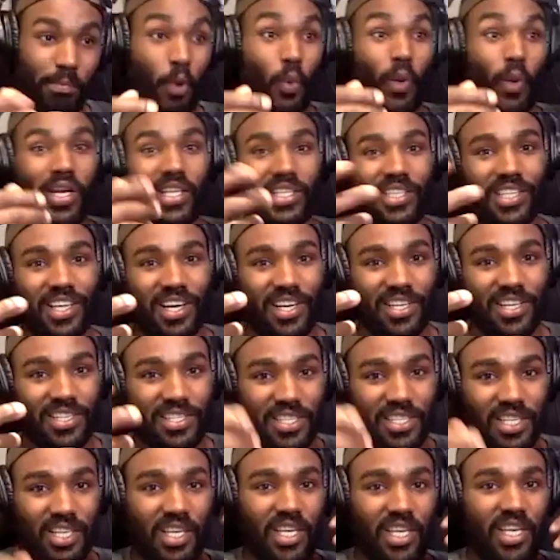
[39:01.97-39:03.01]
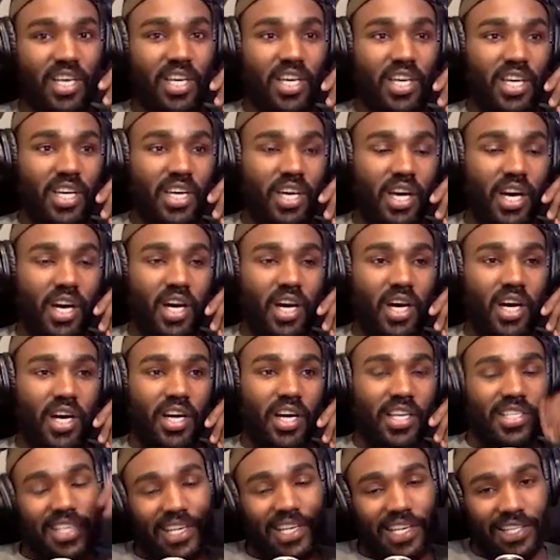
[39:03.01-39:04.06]
but when it does, yeah, uh,
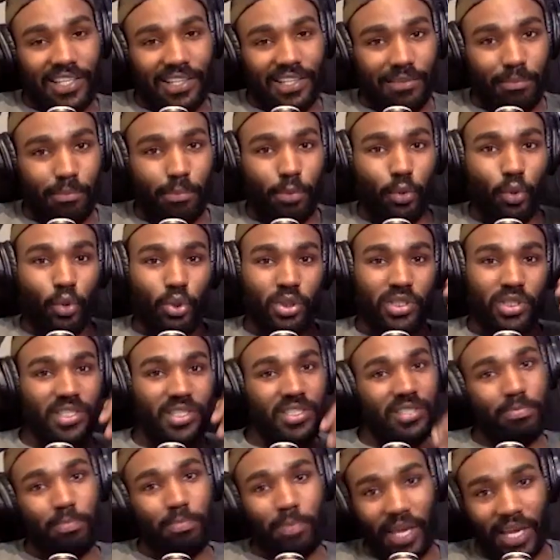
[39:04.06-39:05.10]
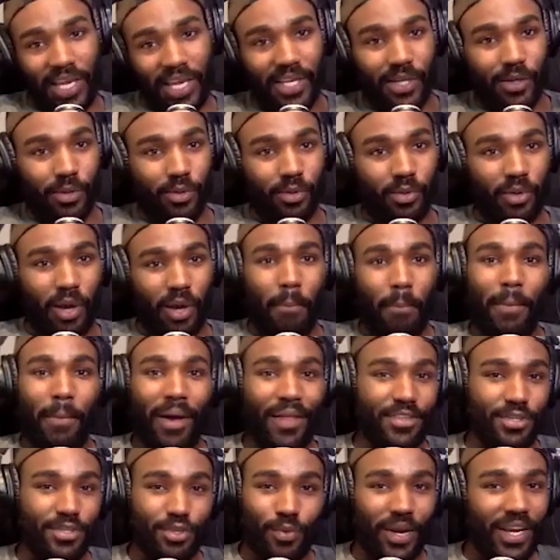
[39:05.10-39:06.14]
it's like a little boost. Pay you a
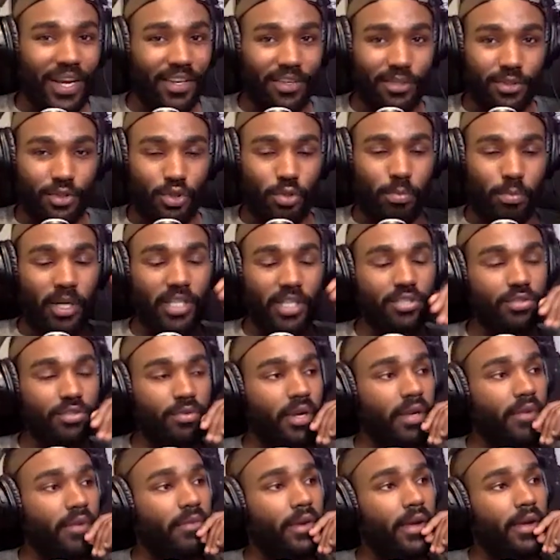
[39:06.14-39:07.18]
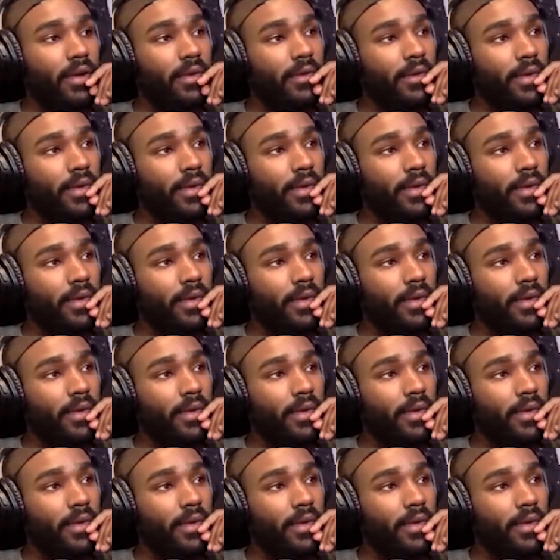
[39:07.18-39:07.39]
month's rent or two months rent, right?